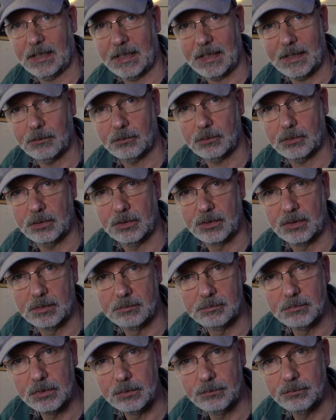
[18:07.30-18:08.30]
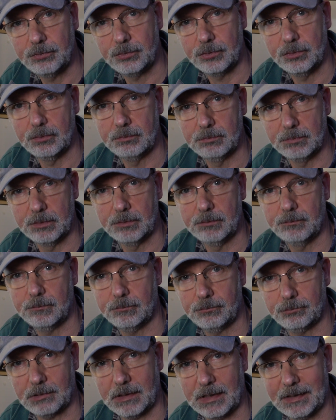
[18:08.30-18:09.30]
how good the Move Shoot Move
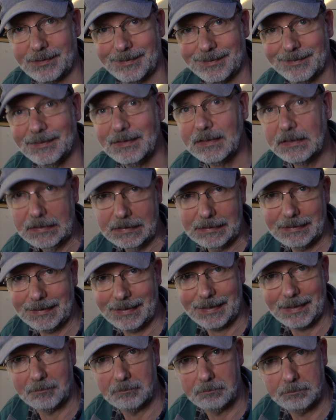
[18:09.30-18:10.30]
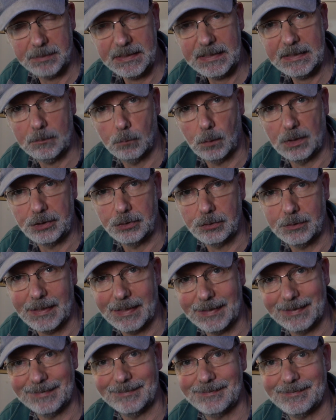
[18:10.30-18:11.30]
tracker can be when you
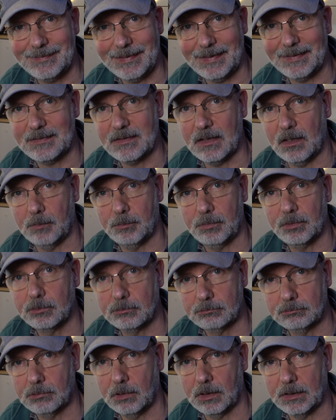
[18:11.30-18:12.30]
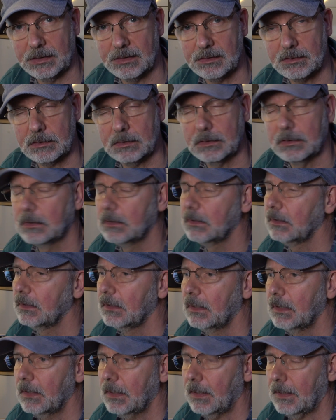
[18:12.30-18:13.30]
get it set up right.
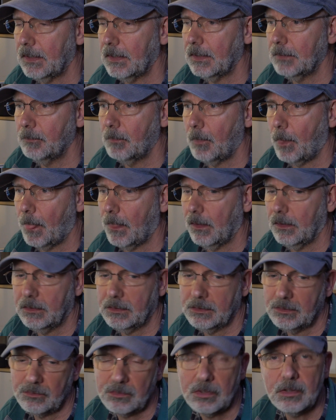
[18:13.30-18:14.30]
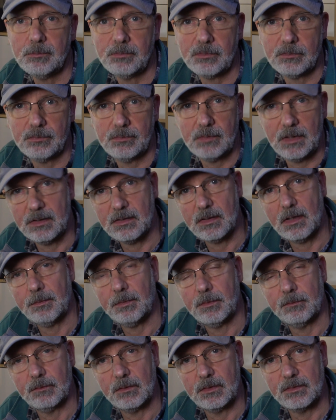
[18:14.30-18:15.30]
In terms of setup
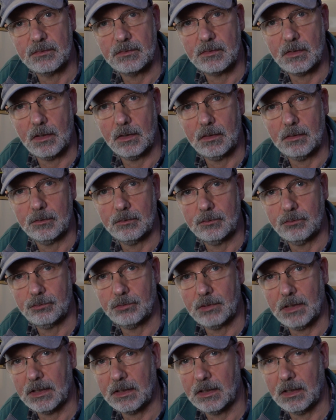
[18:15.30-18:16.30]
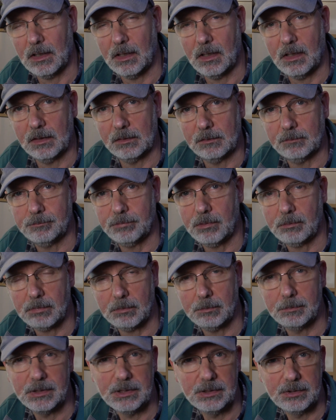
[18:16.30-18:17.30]
of the star tracker, I'll
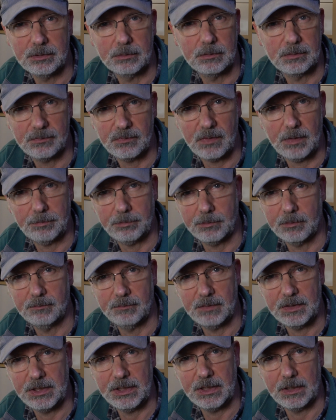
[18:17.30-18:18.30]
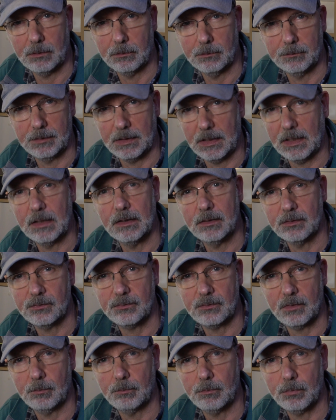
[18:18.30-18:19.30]
probably do a separate video on that at
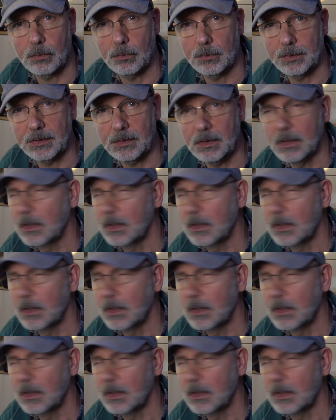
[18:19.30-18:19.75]
some point.